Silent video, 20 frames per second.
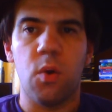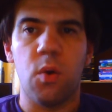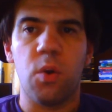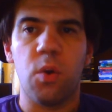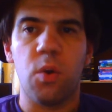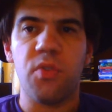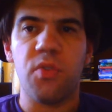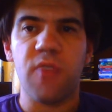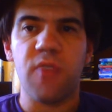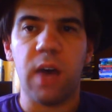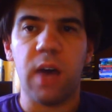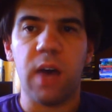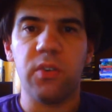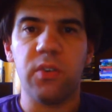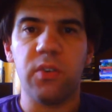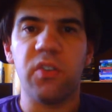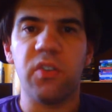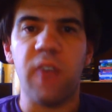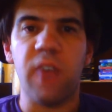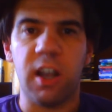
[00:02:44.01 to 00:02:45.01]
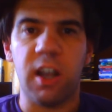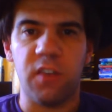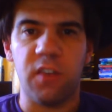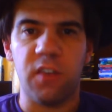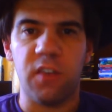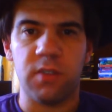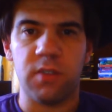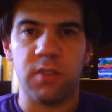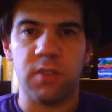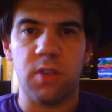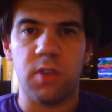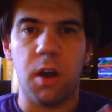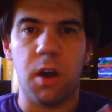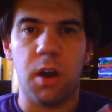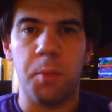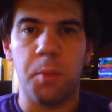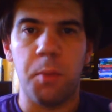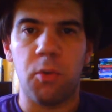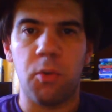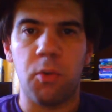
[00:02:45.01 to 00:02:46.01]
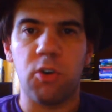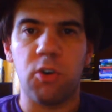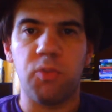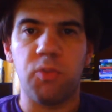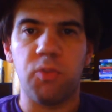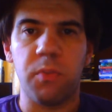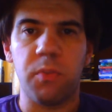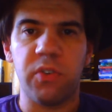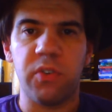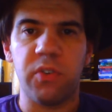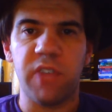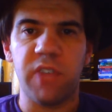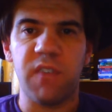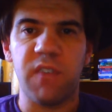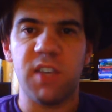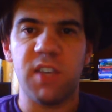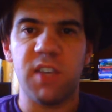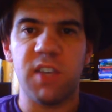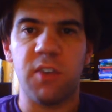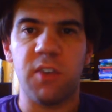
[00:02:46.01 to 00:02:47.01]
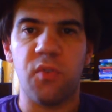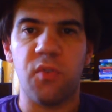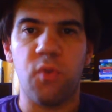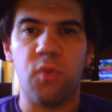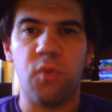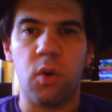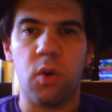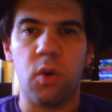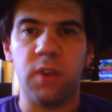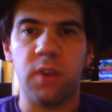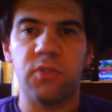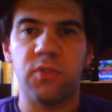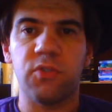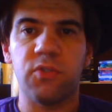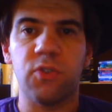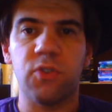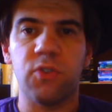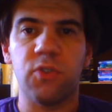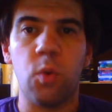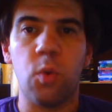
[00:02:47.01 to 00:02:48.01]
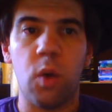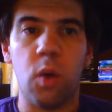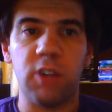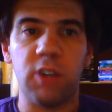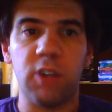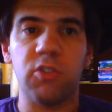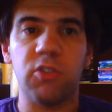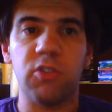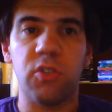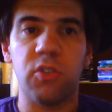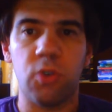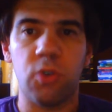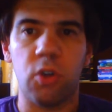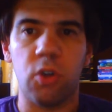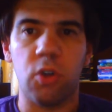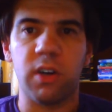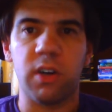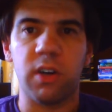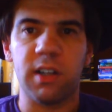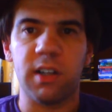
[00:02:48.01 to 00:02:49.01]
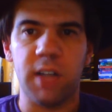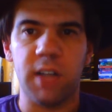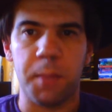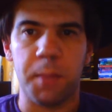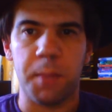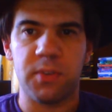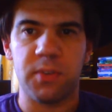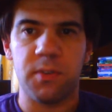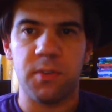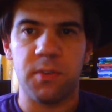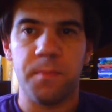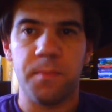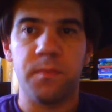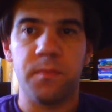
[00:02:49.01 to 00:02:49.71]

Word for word: where thousands of elephants emerge from the safety of the forest to watch the solar eclipse.